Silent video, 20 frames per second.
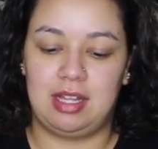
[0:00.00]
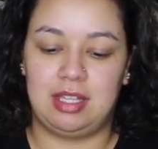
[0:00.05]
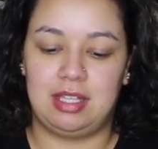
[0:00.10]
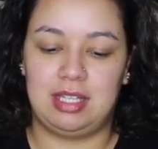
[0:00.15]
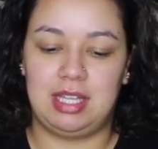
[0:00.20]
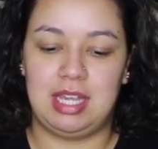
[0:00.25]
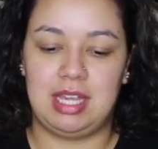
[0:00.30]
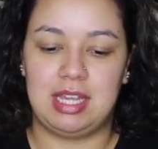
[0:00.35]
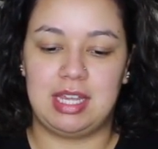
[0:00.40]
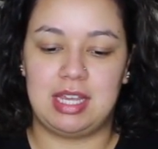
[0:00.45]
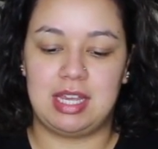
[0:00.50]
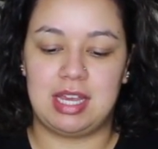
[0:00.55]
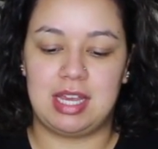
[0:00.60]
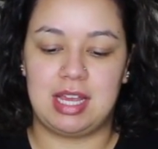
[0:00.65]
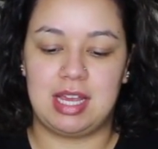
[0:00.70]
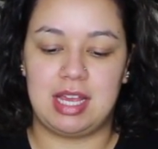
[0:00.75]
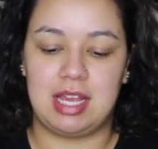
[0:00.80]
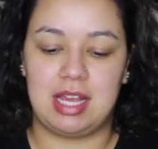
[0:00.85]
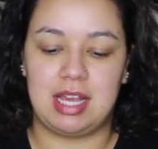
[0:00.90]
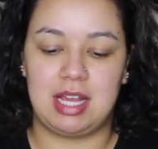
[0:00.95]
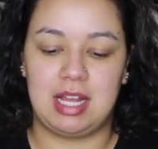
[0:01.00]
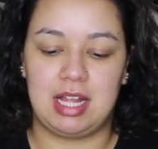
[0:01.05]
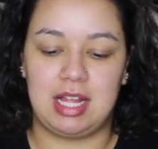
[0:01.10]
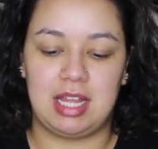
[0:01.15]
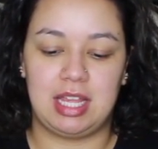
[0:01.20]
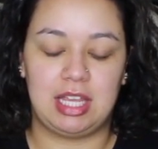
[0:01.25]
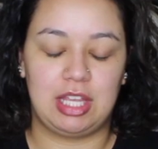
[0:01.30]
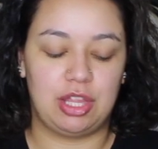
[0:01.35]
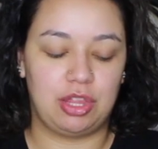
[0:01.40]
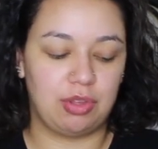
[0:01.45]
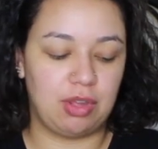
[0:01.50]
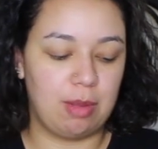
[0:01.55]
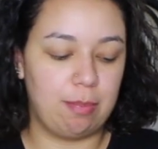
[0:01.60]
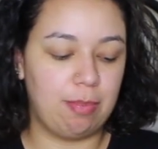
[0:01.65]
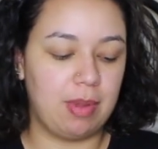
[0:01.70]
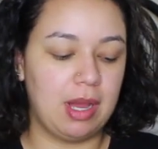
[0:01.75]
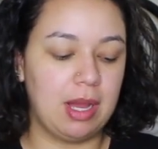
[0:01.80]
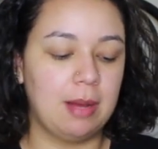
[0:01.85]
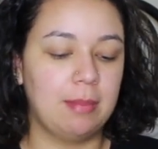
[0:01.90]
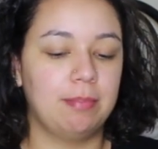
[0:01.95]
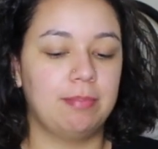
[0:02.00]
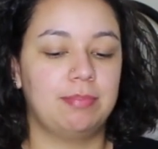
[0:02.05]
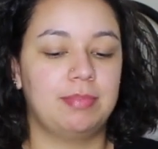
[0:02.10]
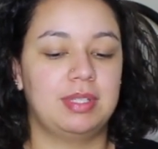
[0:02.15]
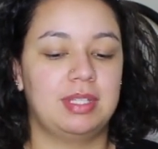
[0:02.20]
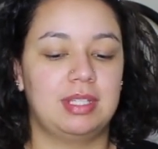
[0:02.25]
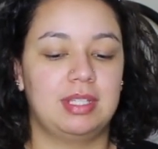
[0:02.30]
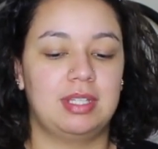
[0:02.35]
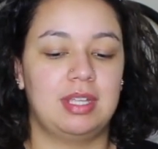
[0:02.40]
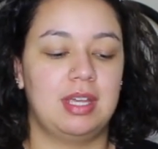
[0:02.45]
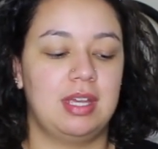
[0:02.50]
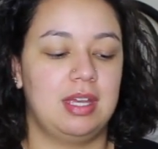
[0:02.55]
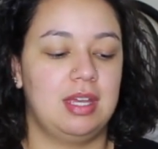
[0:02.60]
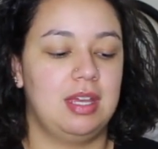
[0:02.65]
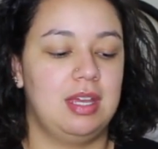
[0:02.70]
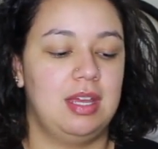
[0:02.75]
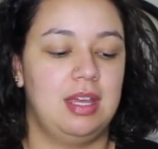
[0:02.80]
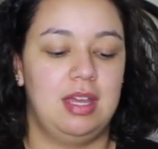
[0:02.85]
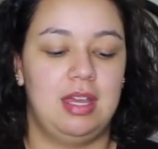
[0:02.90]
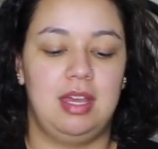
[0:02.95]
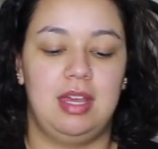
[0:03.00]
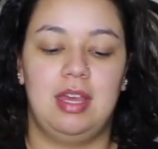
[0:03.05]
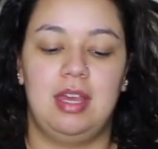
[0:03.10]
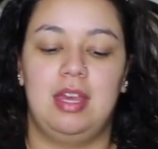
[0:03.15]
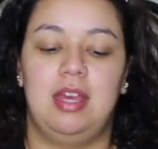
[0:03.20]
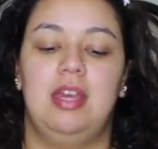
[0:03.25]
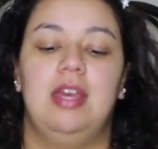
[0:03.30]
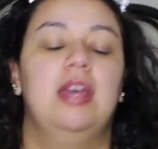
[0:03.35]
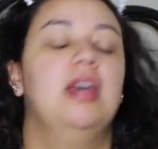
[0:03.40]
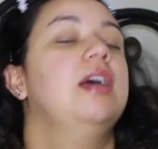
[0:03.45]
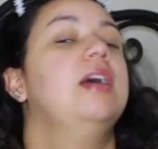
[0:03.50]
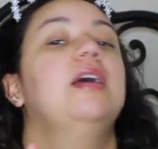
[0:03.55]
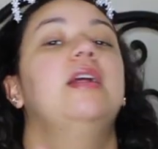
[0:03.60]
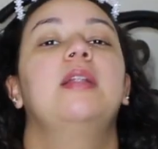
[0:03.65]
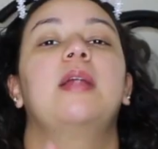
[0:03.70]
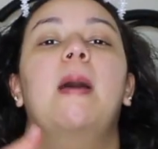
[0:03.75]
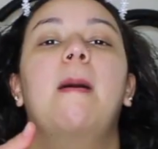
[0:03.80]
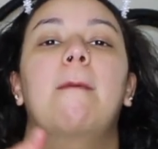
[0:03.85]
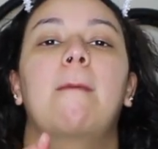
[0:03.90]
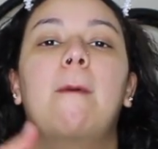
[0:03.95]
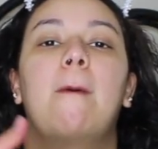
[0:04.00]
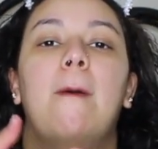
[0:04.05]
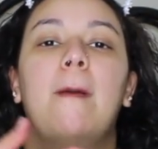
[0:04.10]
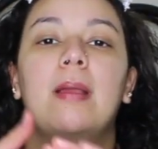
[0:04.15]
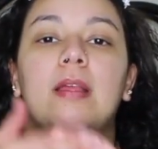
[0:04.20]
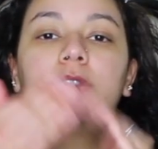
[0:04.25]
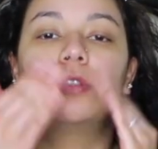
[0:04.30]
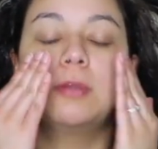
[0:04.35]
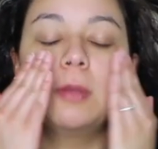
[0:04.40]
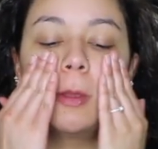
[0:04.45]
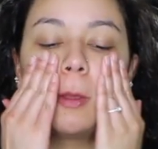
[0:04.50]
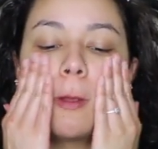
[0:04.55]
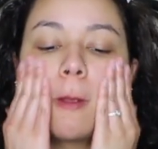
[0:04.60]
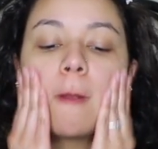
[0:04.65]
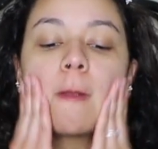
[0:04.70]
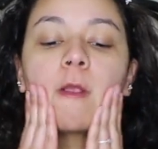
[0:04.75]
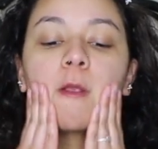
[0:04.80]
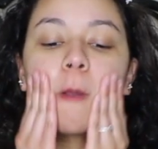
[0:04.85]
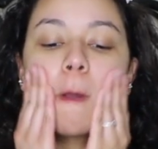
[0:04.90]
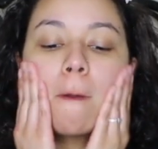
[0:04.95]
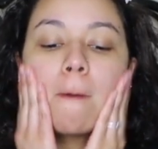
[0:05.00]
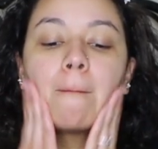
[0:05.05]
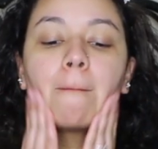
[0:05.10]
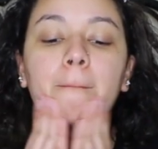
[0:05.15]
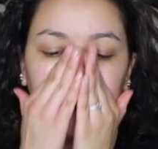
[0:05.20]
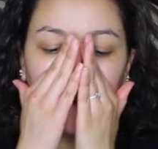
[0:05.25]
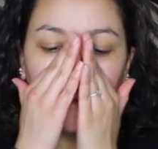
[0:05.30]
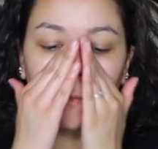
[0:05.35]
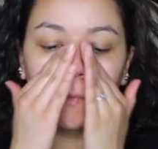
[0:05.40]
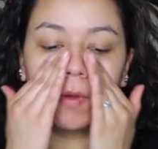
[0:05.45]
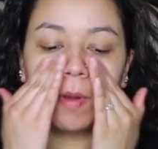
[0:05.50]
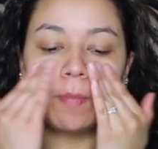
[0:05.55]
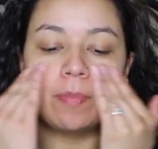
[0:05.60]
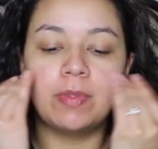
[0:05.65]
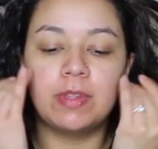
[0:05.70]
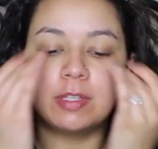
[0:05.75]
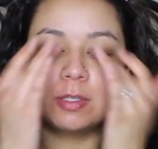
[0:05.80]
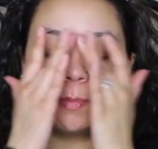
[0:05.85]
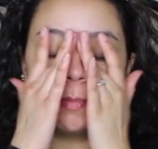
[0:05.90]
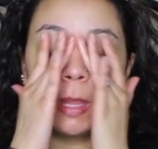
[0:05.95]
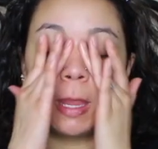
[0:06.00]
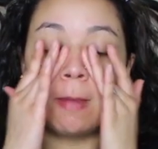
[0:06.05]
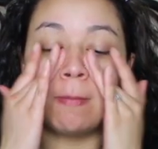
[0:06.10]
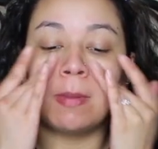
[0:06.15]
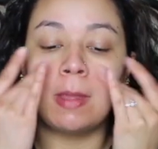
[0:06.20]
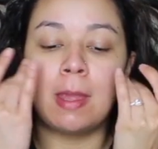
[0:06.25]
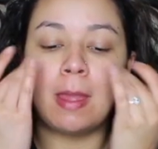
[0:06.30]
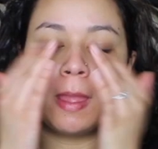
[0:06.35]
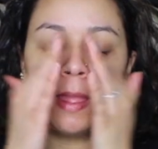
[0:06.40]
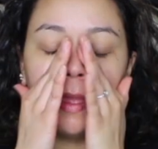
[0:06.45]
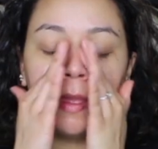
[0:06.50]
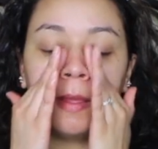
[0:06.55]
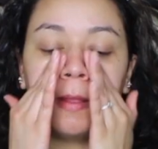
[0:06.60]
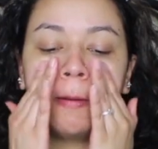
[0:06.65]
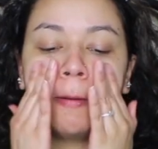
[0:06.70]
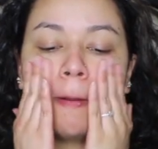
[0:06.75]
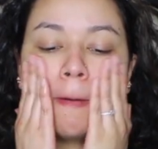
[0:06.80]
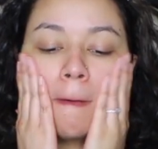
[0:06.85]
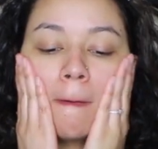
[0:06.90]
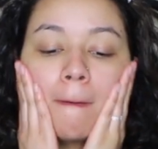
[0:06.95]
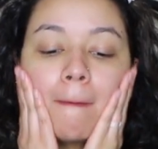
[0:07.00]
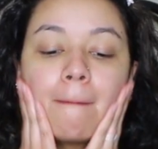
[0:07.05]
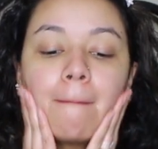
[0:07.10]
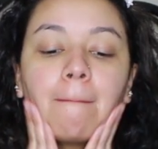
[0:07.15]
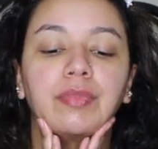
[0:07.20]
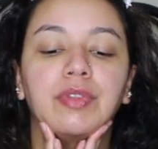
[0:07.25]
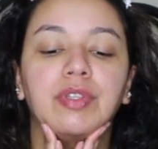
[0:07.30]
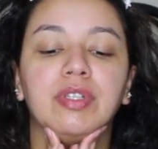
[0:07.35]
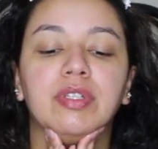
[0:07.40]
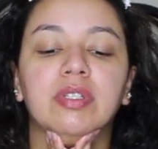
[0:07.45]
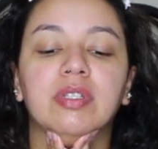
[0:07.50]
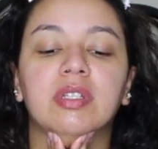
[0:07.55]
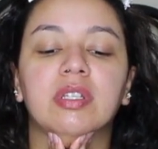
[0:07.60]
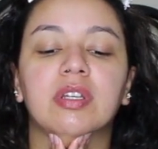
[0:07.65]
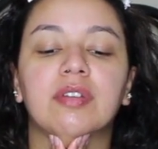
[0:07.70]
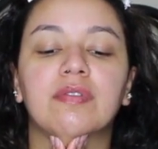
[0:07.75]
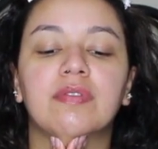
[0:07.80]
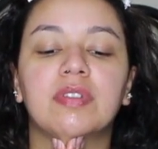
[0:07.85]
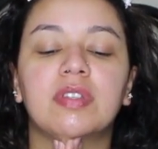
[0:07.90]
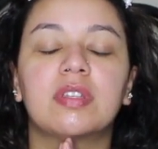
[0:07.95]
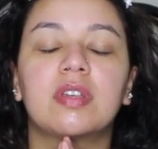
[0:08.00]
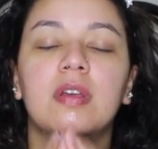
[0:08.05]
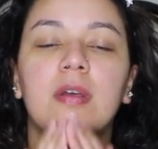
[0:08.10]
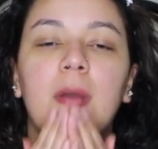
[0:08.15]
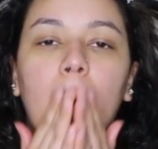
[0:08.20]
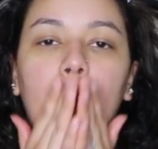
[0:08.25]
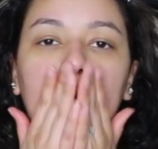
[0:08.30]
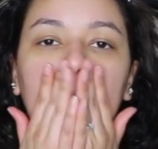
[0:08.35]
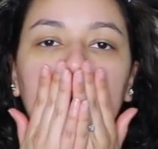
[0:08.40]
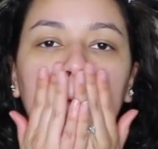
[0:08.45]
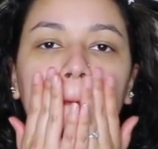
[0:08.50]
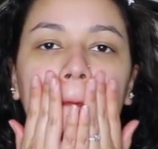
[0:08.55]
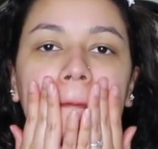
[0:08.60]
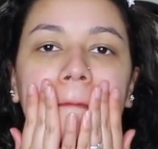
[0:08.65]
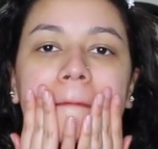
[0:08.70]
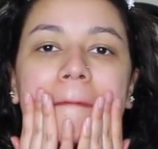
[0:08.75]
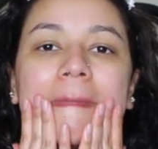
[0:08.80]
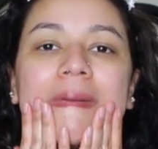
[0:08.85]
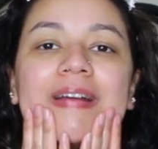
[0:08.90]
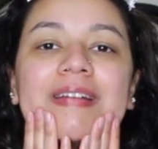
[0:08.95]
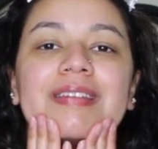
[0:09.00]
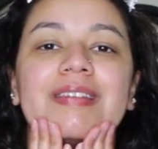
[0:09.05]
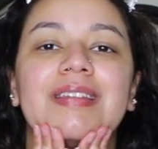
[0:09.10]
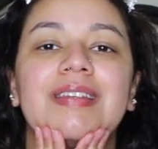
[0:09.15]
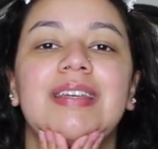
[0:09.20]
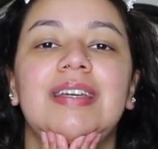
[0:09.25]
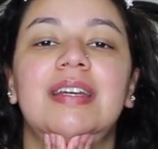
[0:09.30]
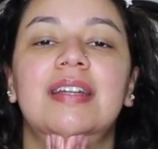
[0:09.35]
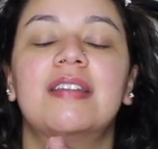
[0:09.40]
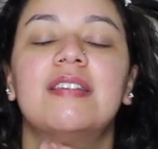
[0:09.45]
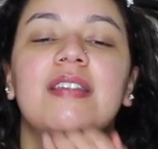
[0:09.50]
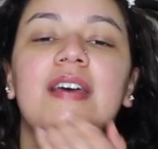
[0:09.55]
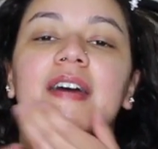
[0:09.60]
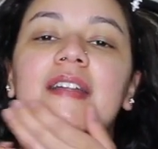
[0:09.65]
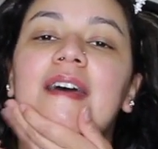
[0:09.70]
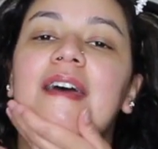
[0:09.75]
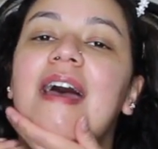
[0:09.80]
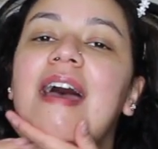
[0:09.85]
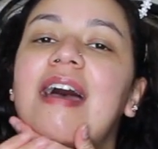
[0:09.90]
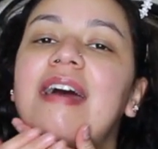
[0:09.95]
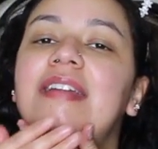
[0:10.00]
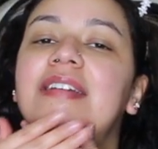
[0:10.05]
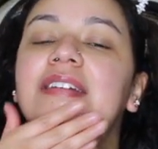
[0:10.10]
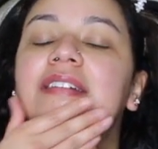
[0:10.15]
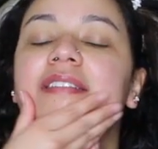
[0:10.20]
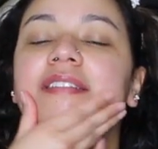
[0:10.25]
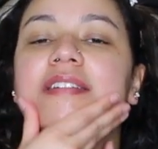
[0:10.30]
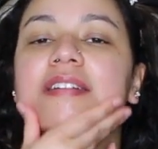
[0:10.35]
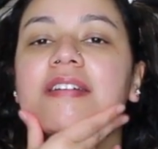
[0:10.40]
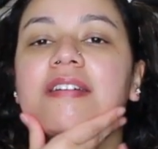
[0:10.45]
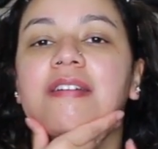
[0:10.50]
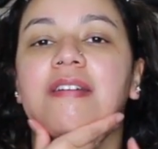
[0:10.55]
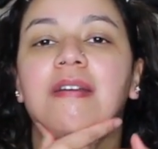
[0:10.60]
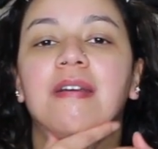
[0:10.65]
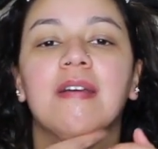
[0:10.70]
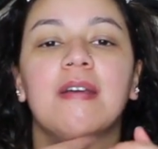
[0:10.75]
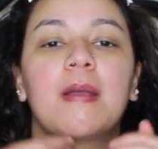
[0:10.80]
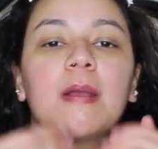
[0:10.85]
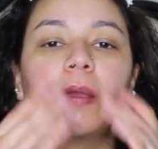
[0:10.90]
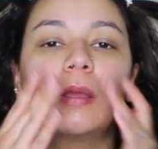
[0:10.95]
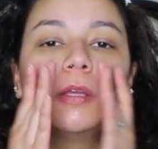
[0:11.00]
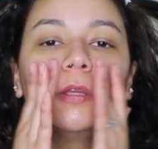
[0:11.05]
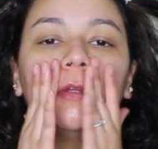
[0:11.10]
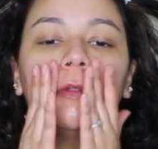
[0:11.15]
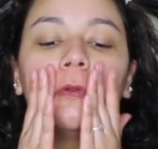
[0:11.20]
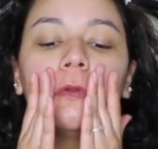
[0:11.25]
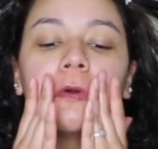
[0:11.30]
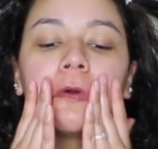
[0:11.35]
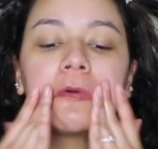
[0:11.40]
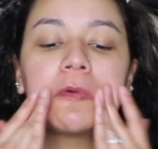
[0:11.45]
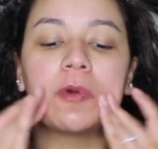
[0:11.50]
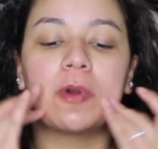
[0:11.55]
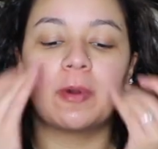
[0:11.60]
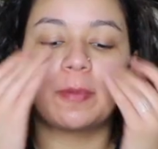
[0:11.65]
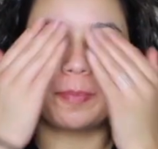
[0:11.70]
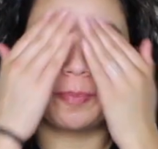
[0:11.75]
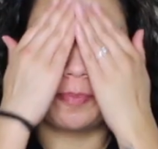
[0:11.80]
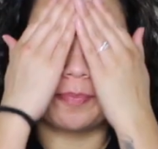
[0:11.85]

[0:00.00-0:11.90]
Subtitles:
Take like 3 pumps and I'm going to just rub this baby in. Just gives my skin that added, you know,